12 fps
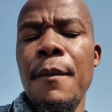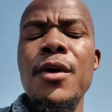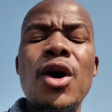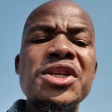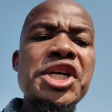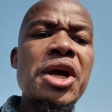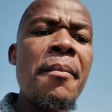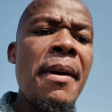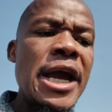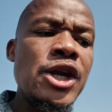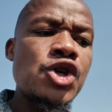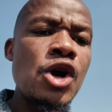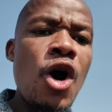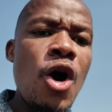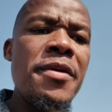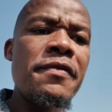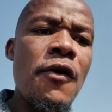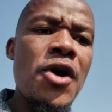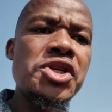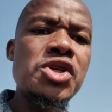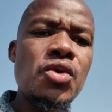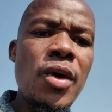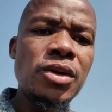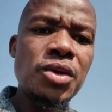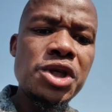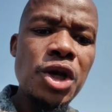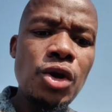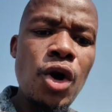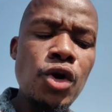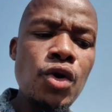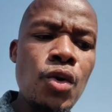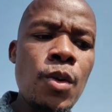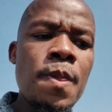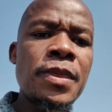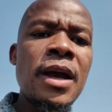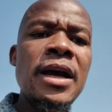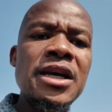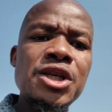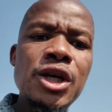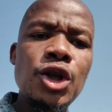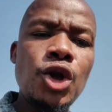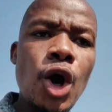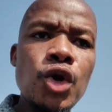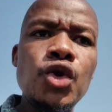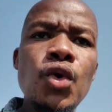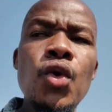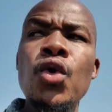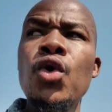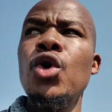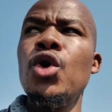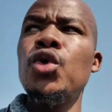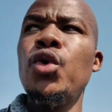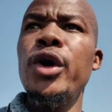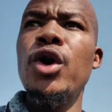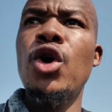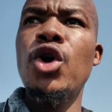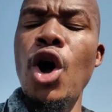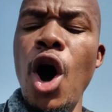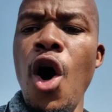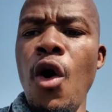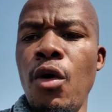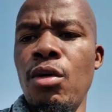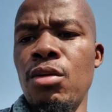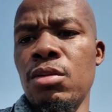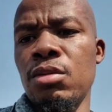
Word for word: because she made sure before she's going to cheat on you she taught you to ignore